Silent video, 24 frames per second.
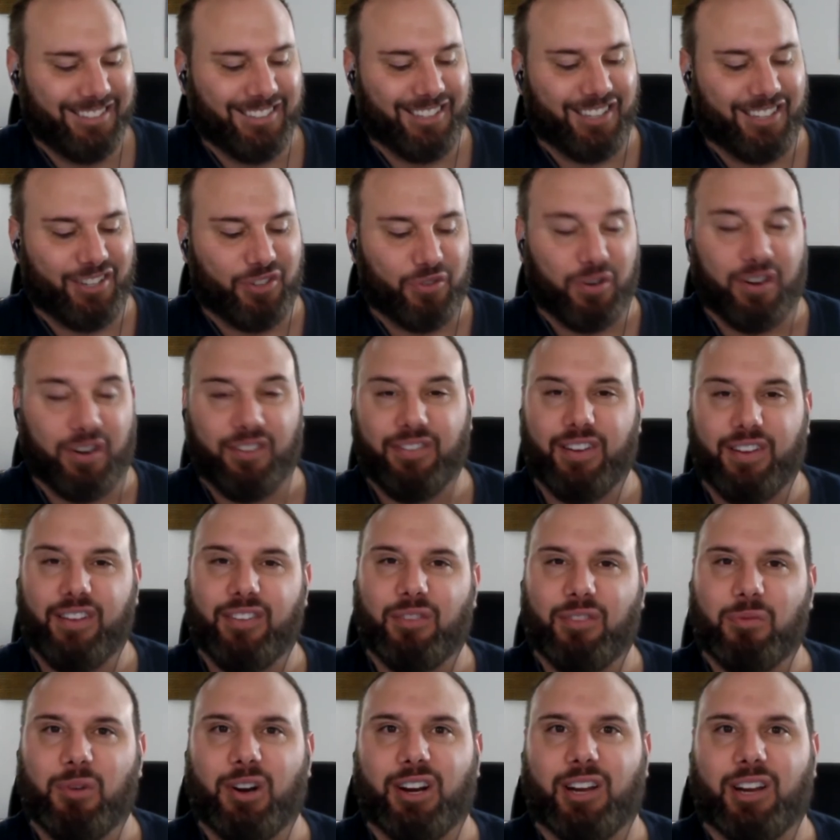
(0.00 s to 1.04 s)
into our
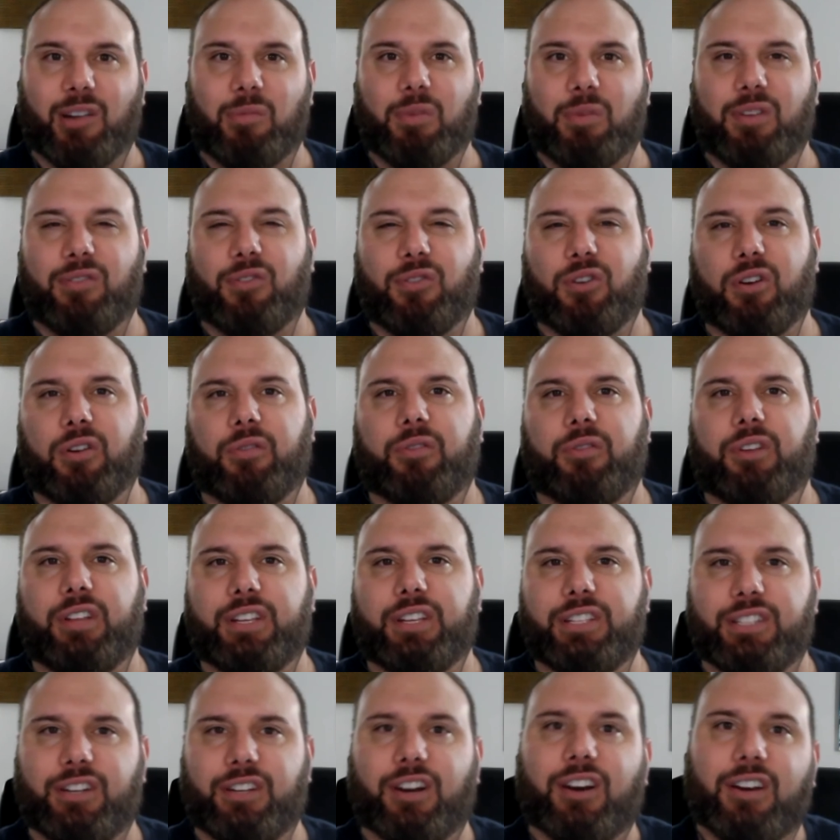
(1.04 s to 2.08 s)
fifth market before we really
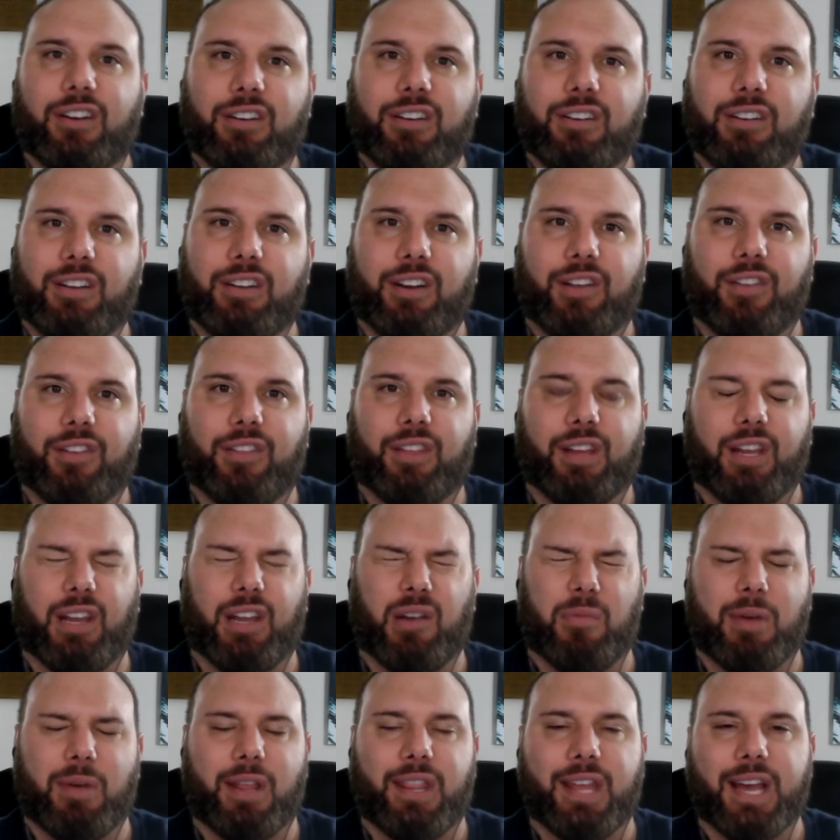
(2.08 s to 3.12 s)
start you know
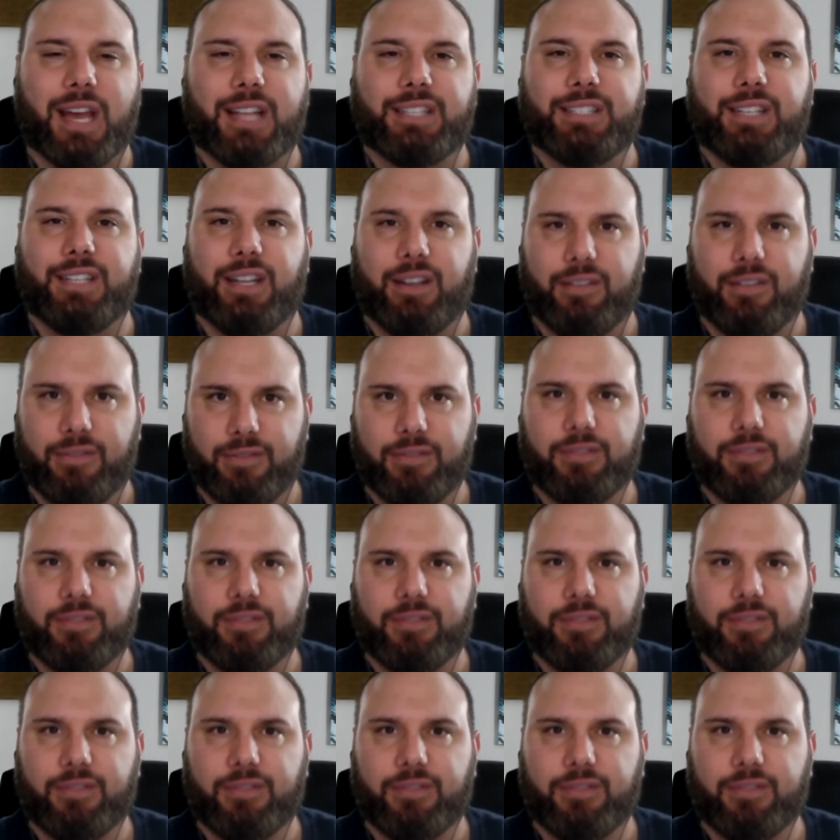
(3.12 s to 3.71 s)
thinking about that stuff.